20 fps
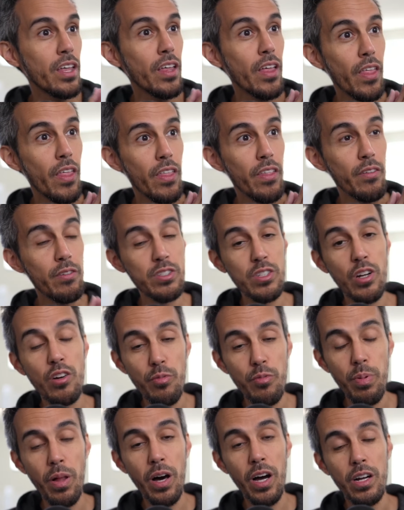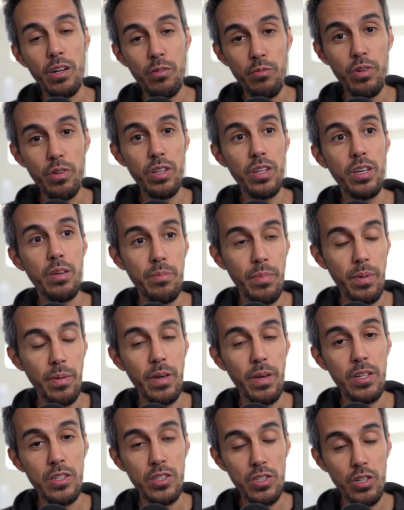ReserveBlock really
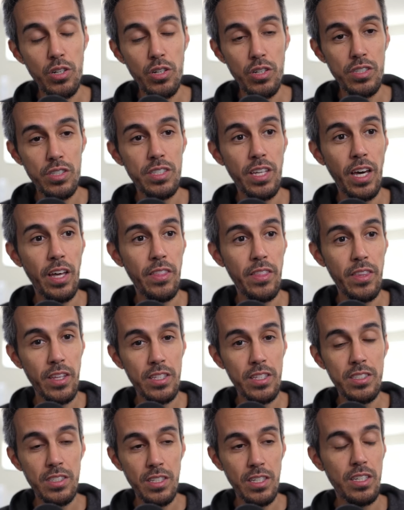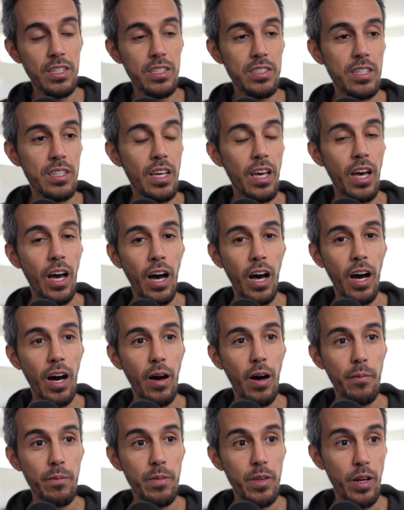ensures that this is,
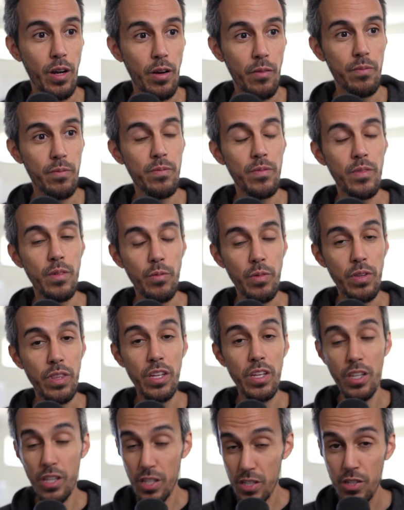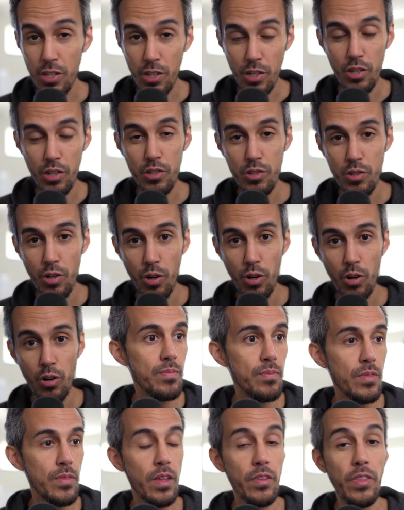you know, in your control.
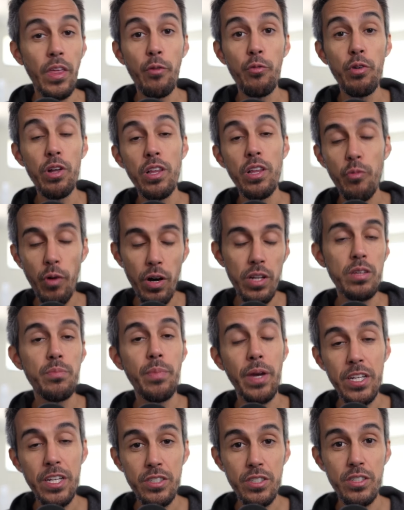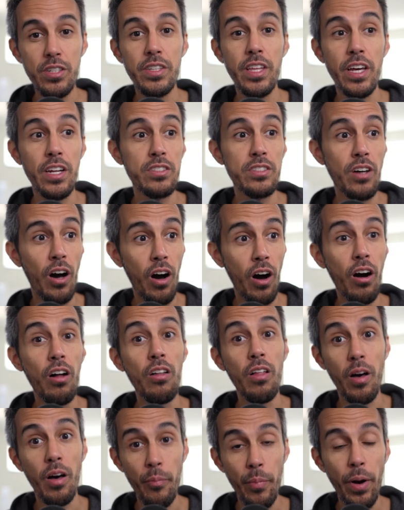They really want to make sure that it's
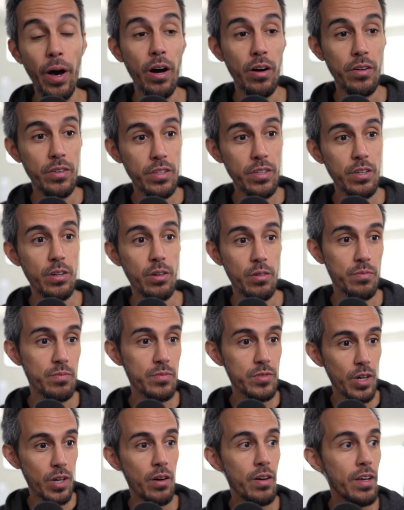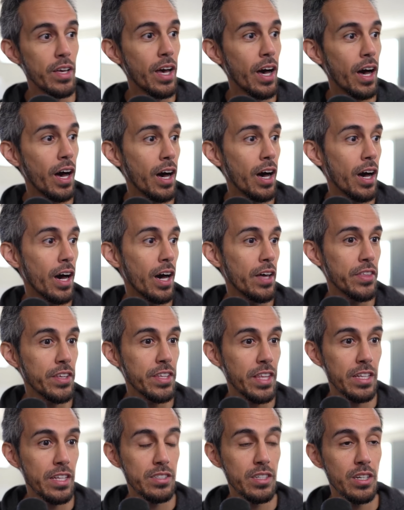all about you. So I think
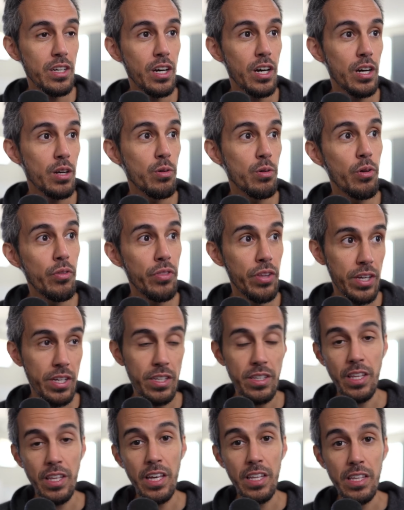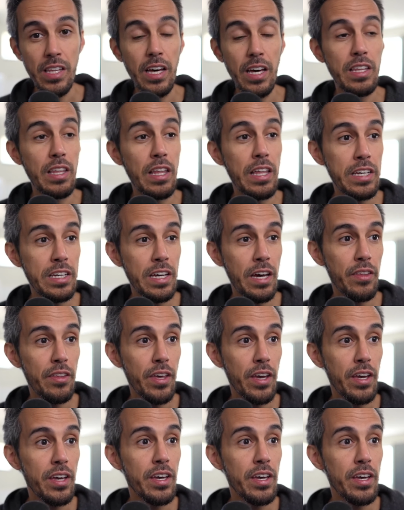that's a cool thing, and that I like how they